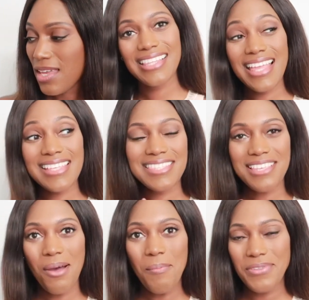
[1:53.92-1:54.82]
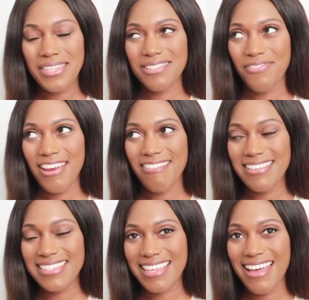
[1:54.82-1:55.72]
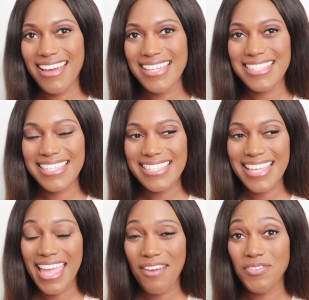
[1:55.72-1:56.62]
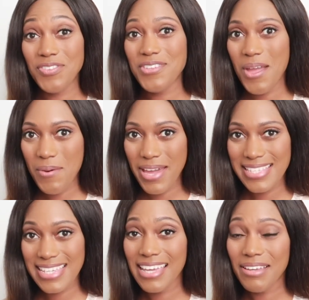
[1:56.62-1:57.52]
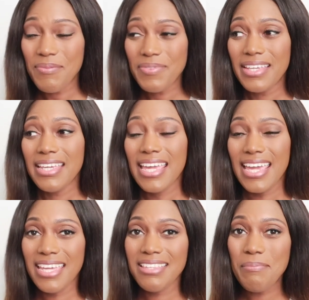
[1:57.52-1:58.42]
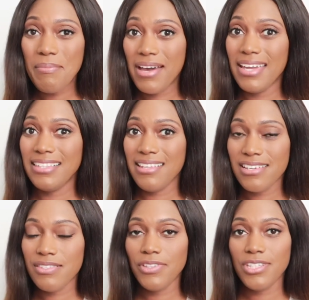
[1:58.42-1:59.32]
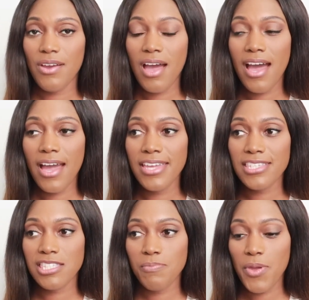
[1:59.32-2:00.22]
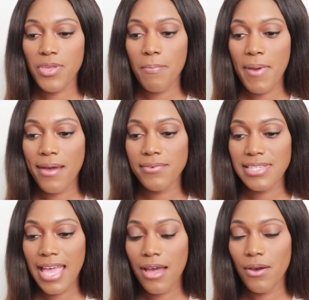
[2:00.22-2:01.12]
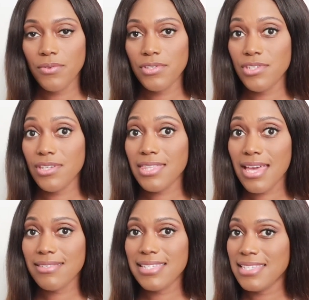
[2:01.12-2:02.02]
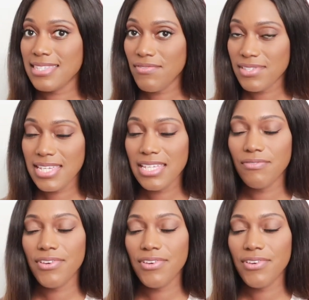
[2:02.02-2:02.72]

Let's sample this fragrance, guys, because I have no idea. In my last video, I spoke about how the 2017